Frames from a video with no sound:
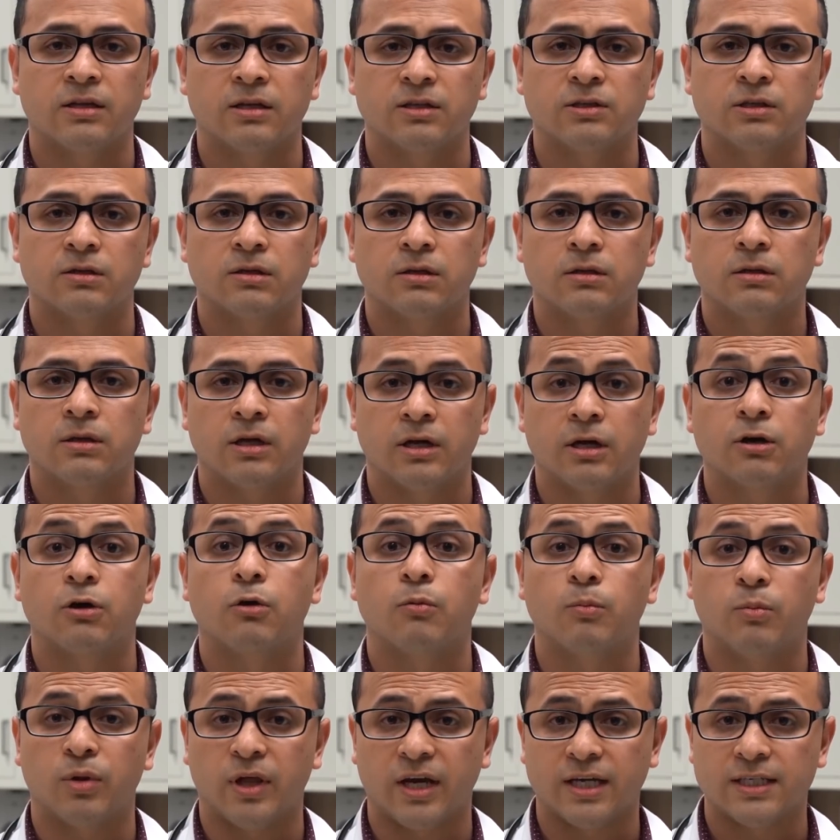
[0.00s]
cl
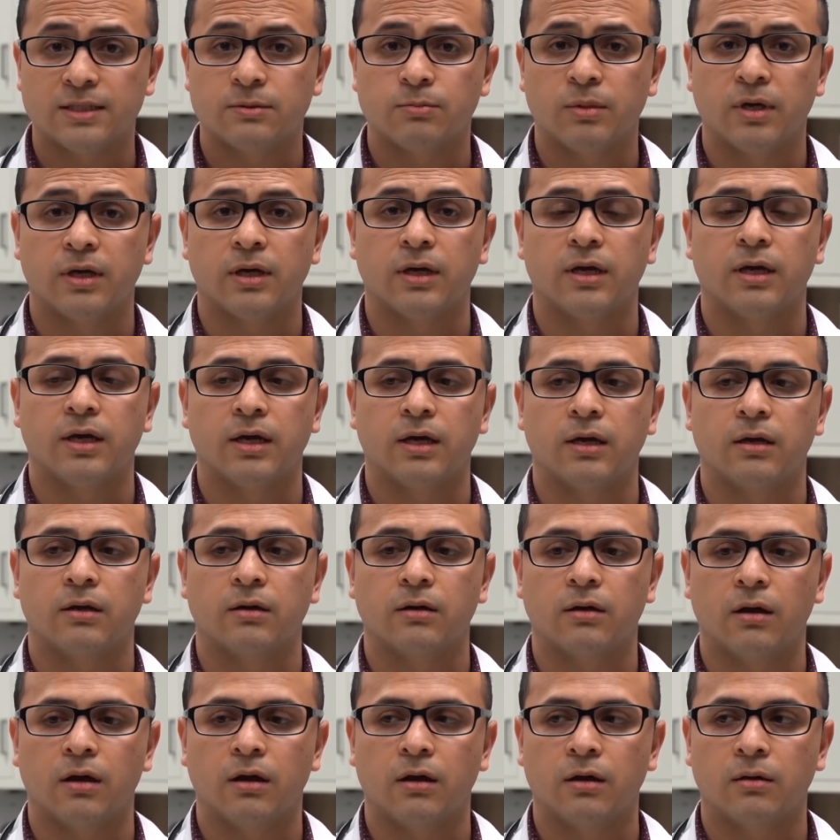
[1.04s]
clinical placement
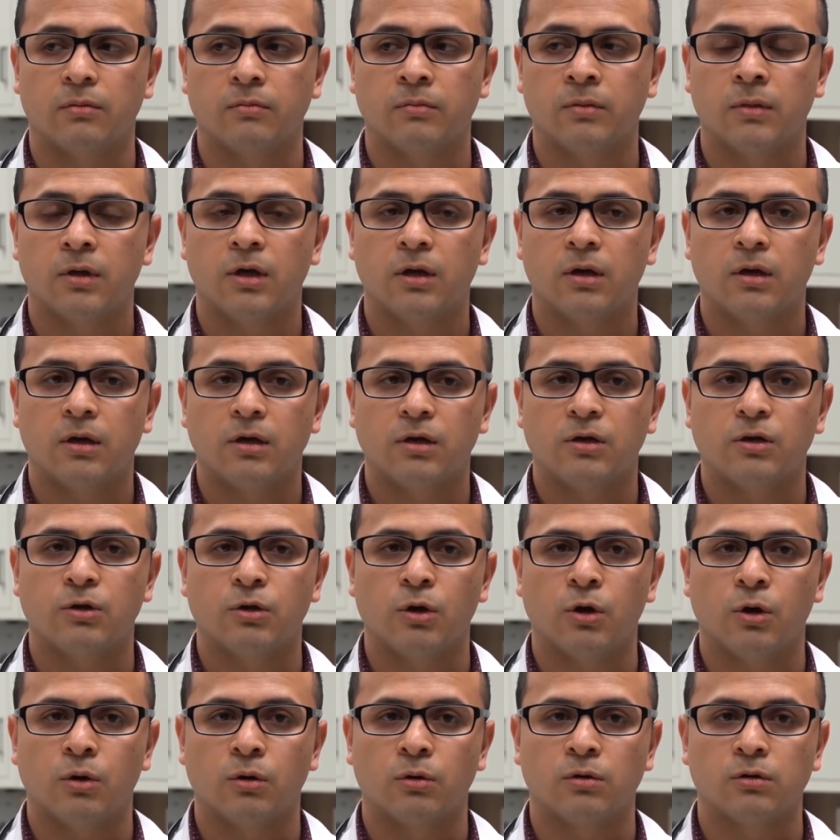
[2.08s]
and um, you
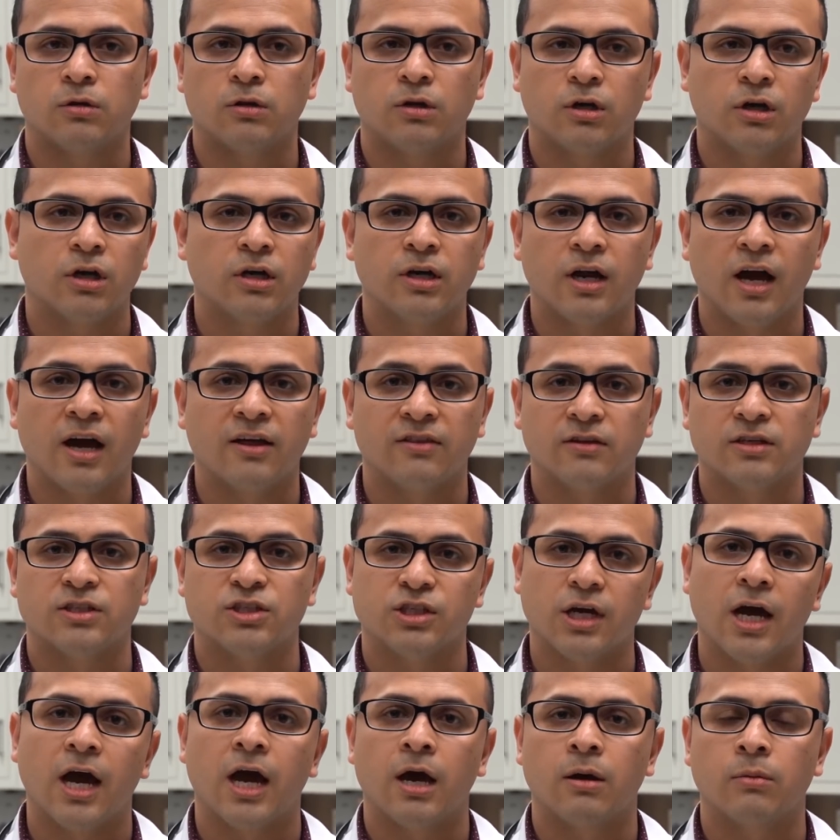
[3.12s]
know learn on the
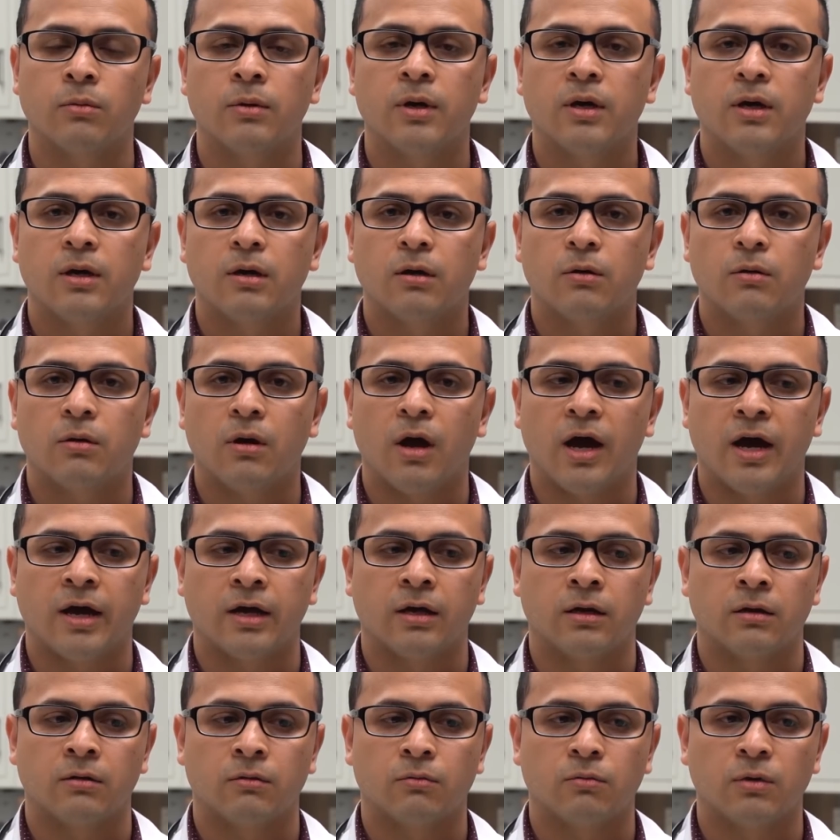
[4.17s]
job.
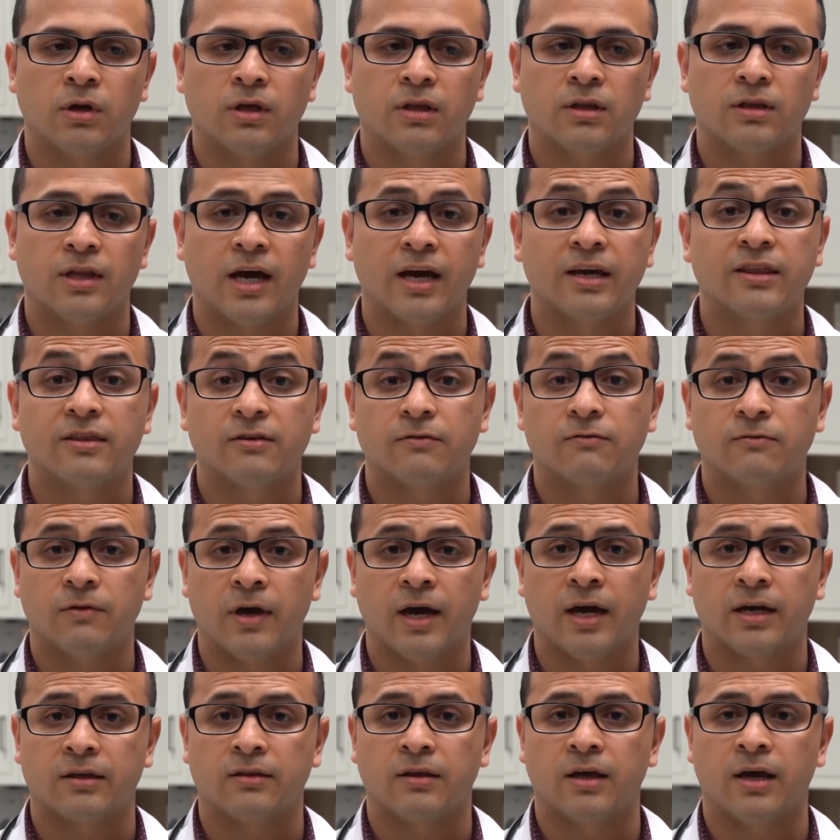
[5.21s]
I really like the
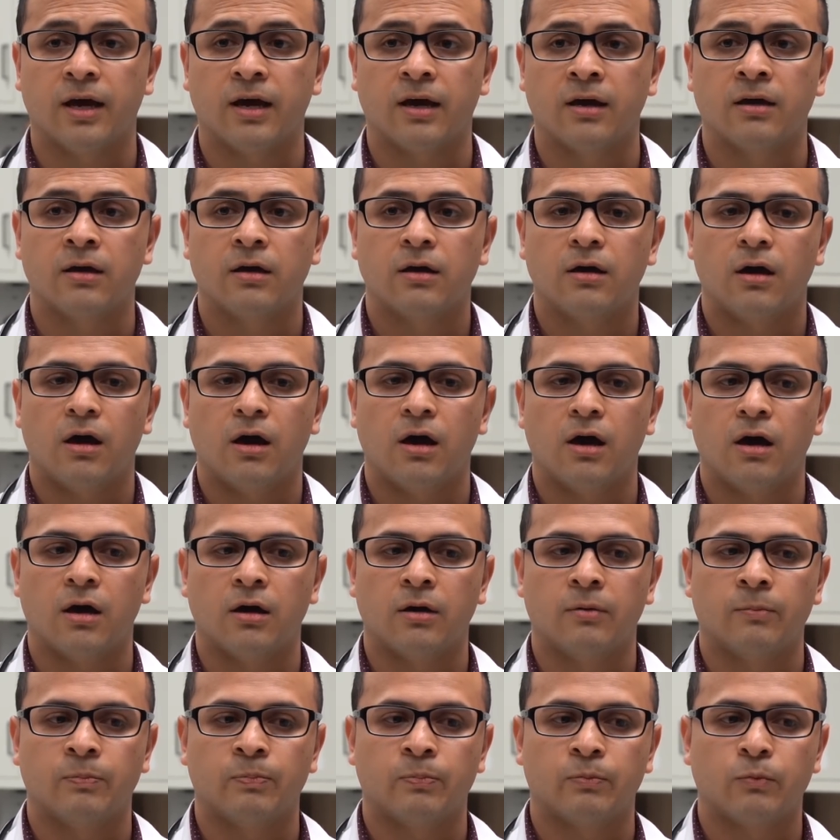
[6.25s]
fact that
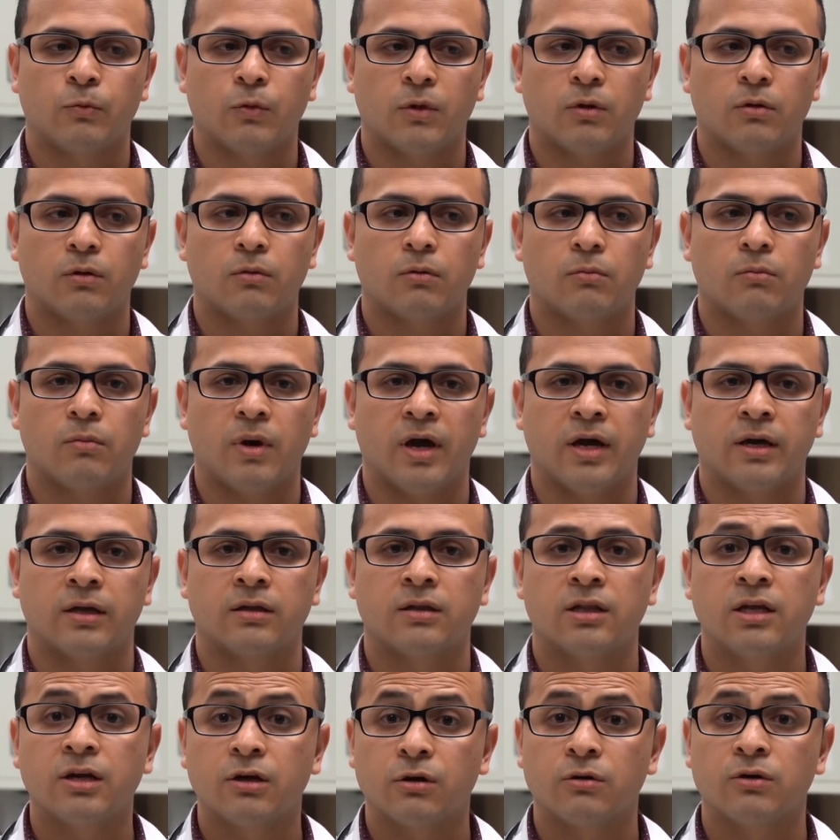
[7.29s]
um, my
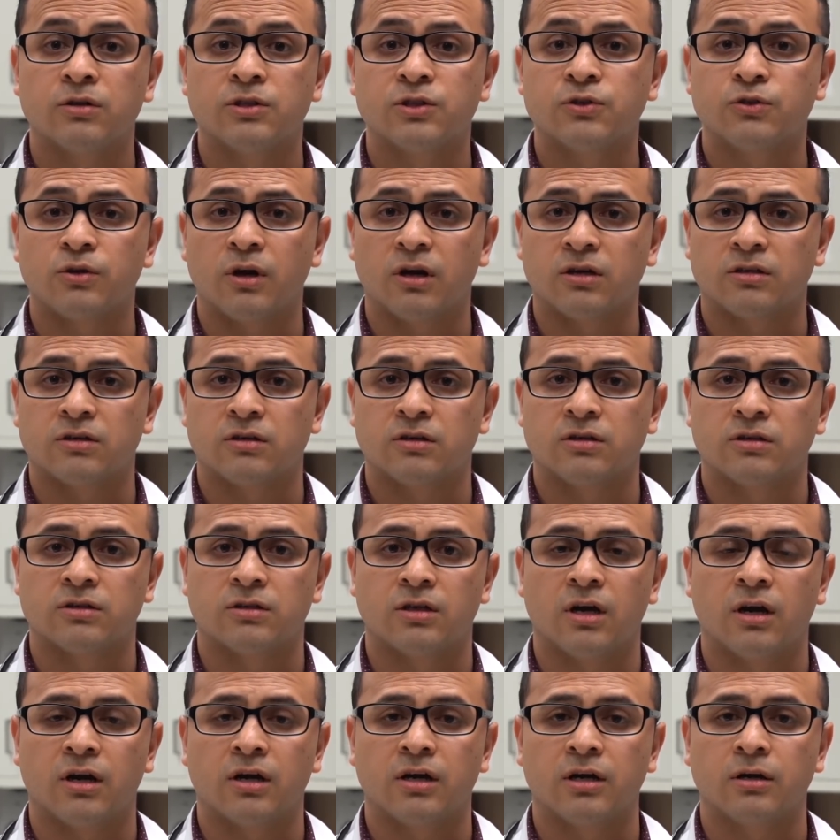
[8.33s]
clinical
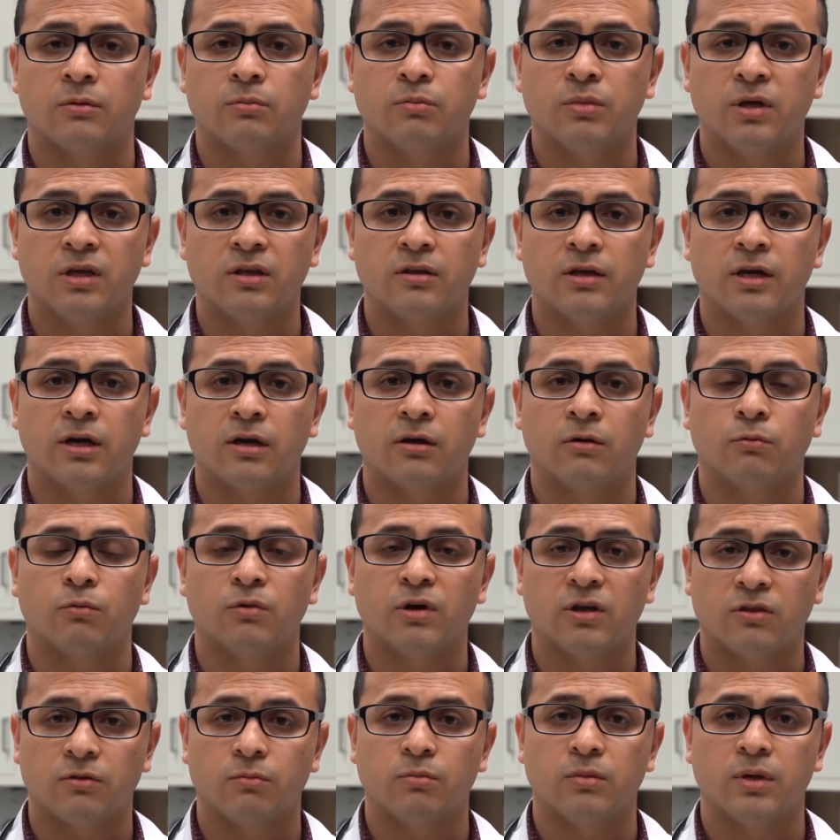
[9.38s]
instructors are going to be there
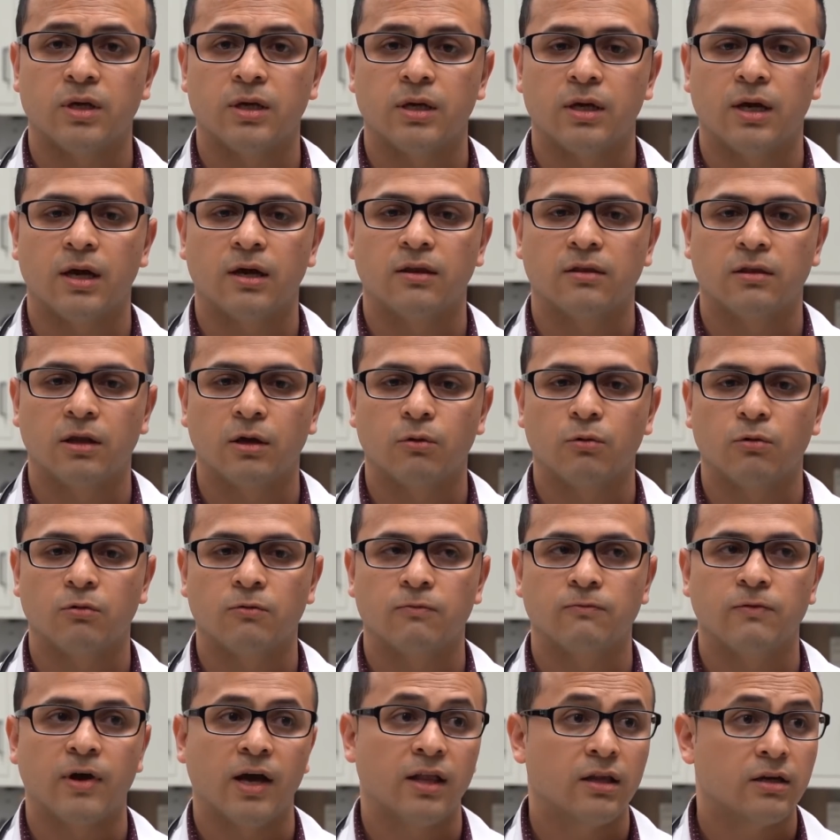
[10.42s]
with me and they
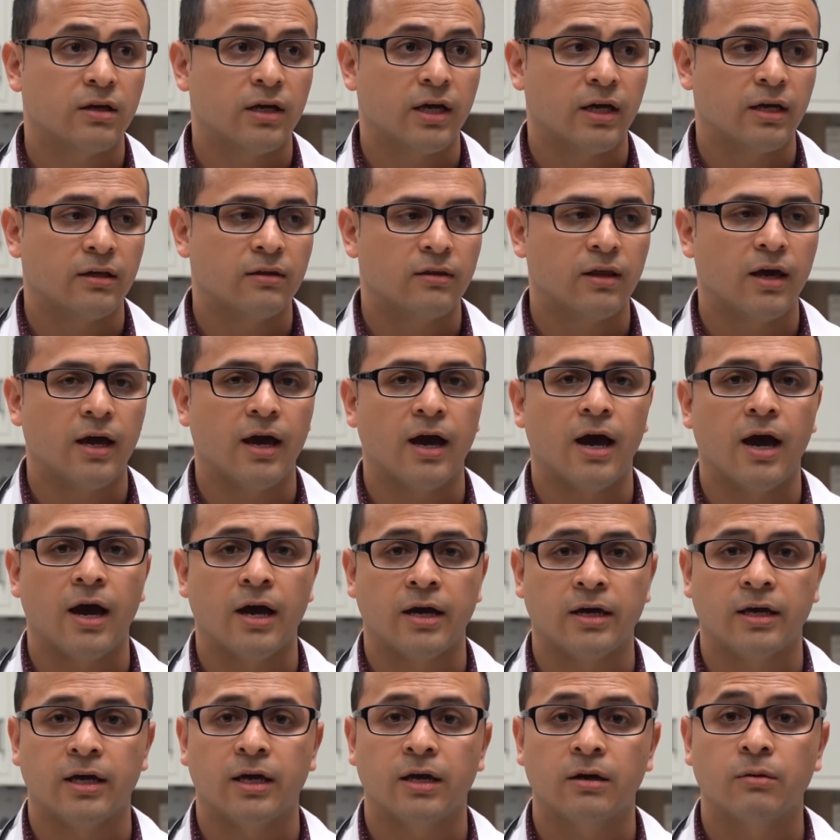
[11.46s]
will validate that
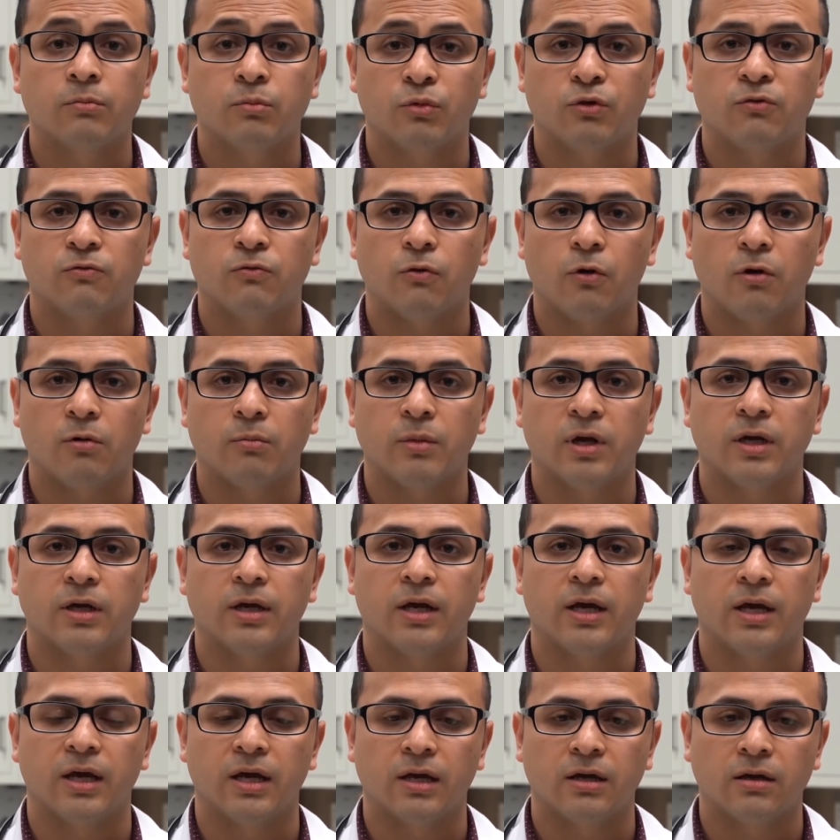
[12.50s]
I am
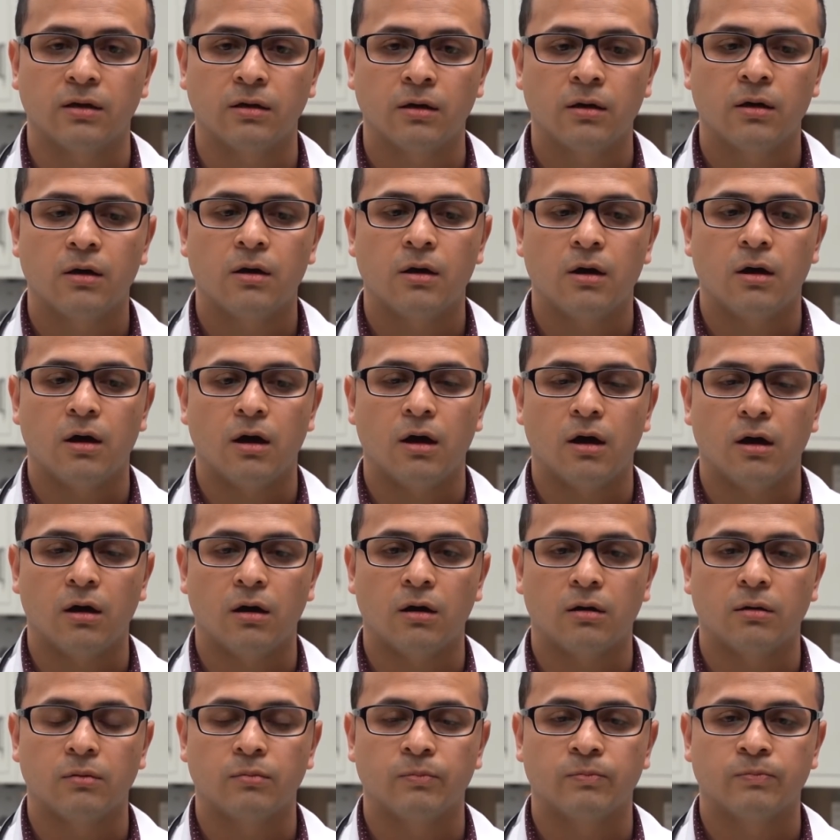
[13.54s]
performing a
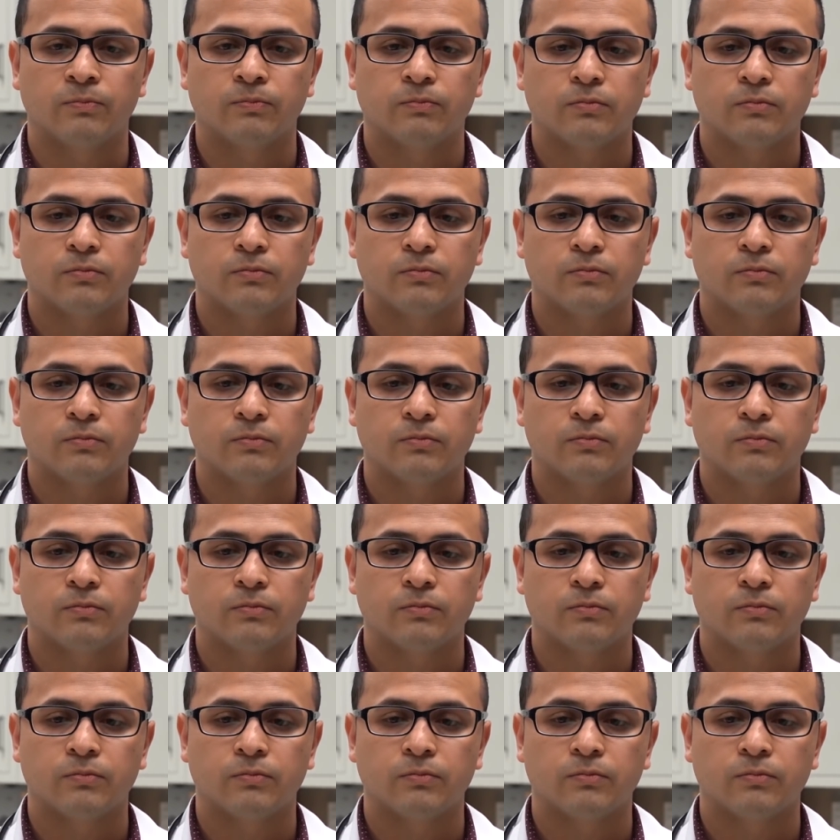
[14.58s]
um,